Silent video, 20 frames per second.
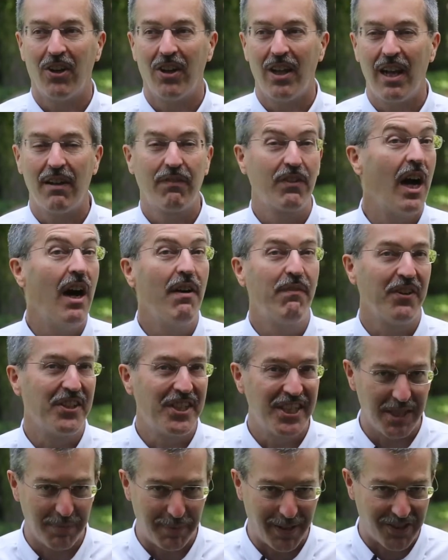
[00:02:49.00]
are a lot of
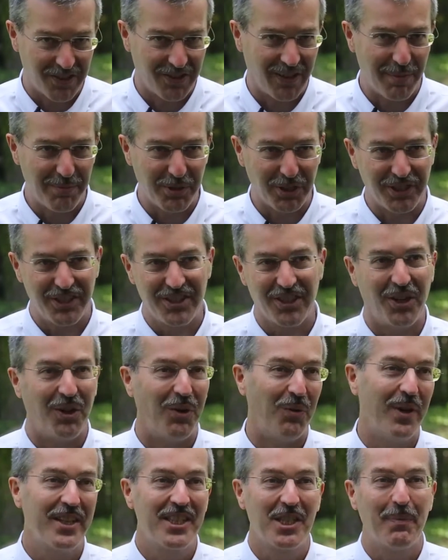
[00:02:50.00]
conferences about corruption.
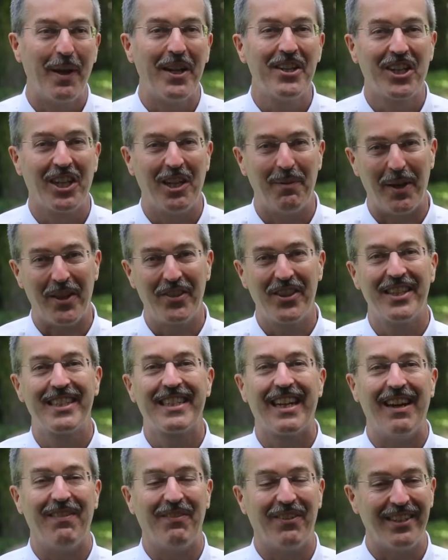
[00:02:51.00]
So what's special about this
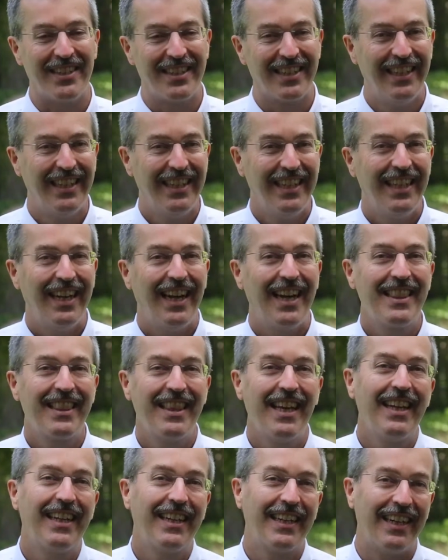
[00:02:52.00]
conference? I
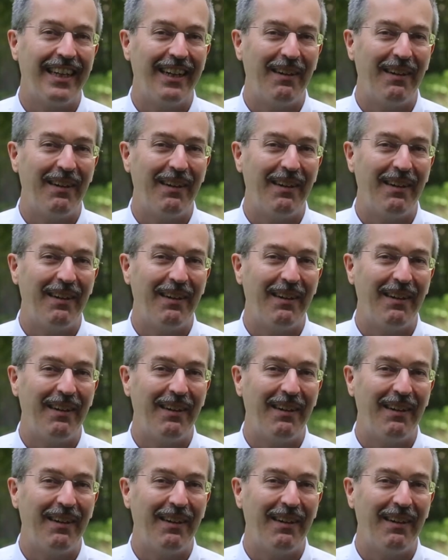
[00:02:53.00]
think